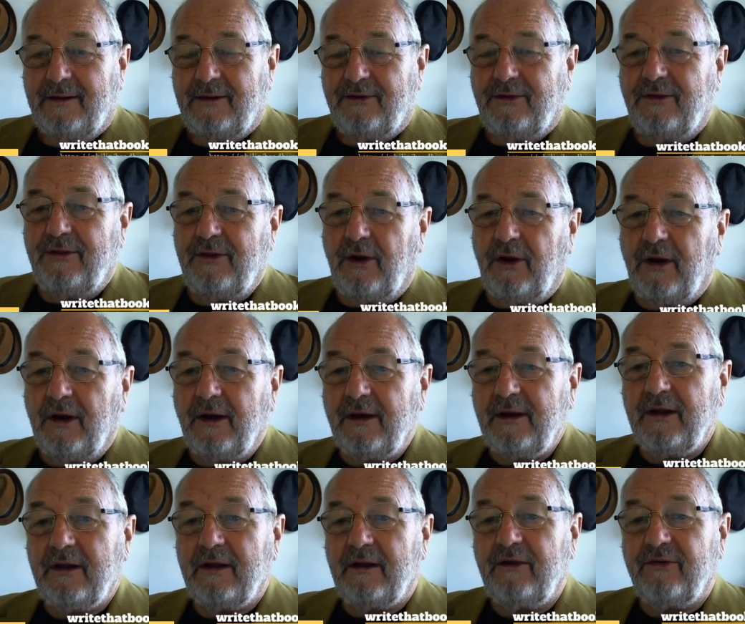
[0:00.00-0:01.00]
So the
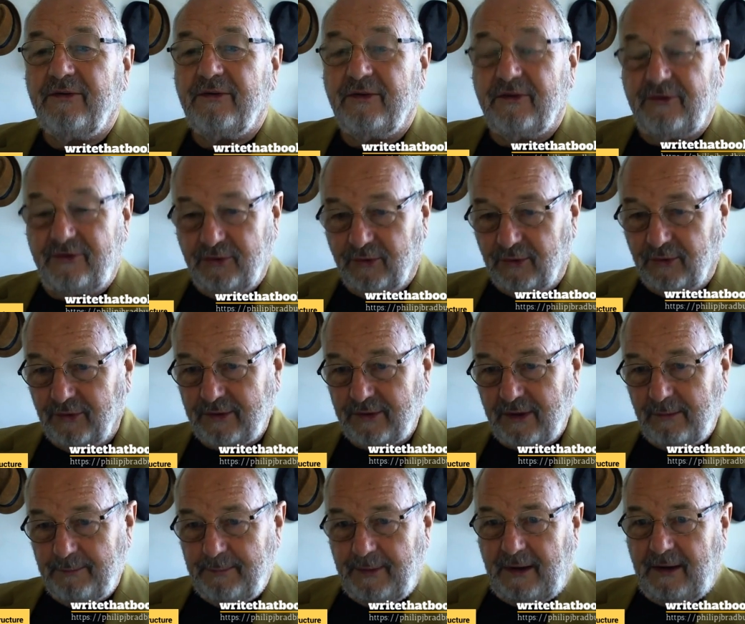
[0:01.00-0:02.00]
idea is to talk
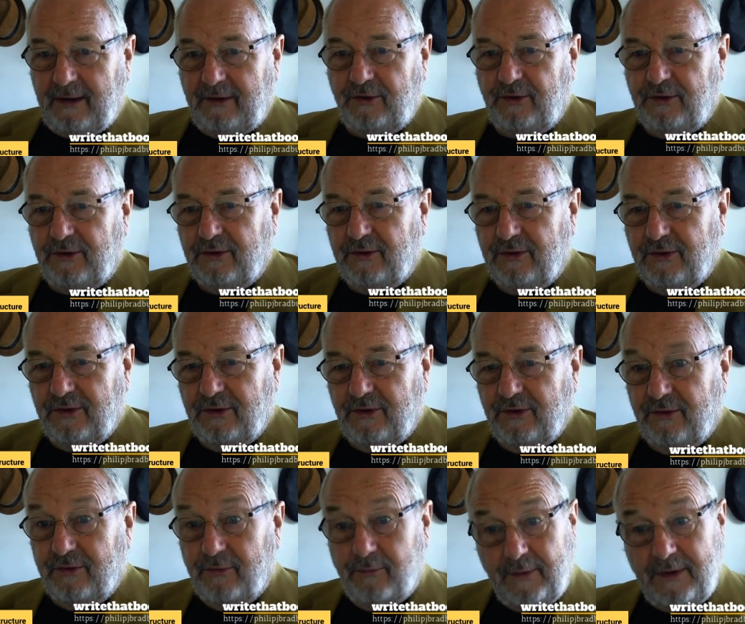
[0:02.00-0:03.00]
about
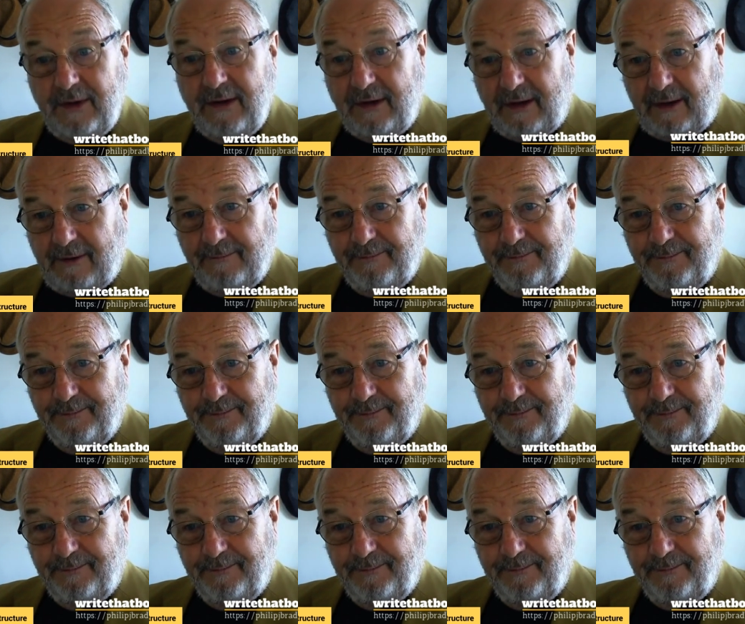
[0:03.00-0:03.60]
the reader